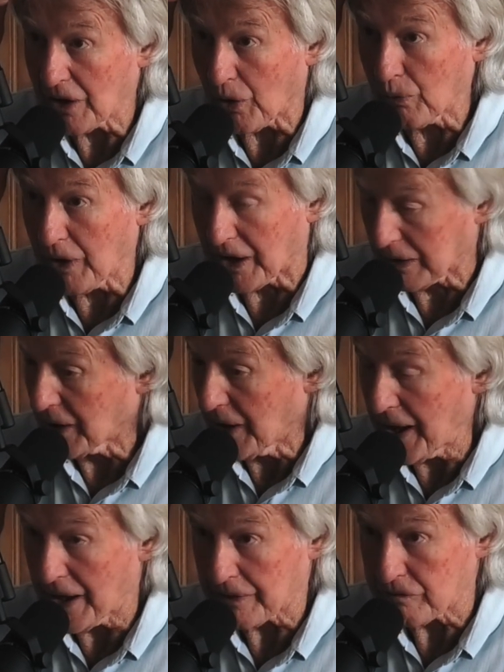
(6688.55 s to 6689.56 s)
Out, mm. well,
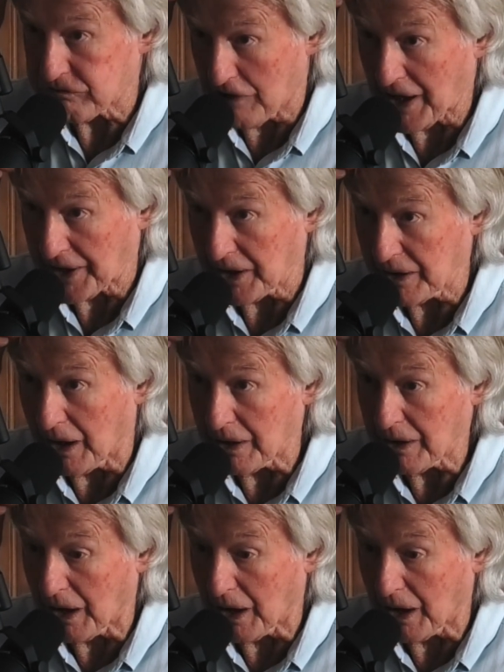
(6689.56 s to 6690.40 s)
out of running, I,